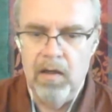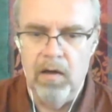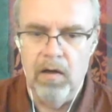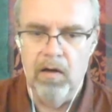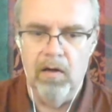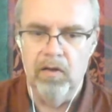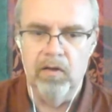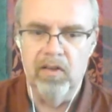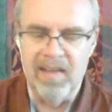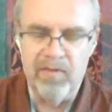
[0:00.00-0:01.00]
Uh,
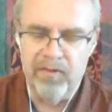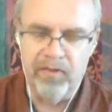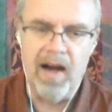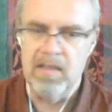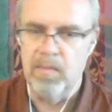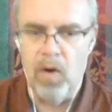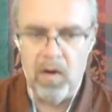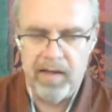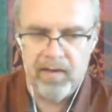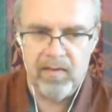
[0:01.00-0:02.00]
the same files,
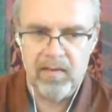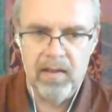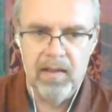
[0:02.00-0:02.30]
more or less.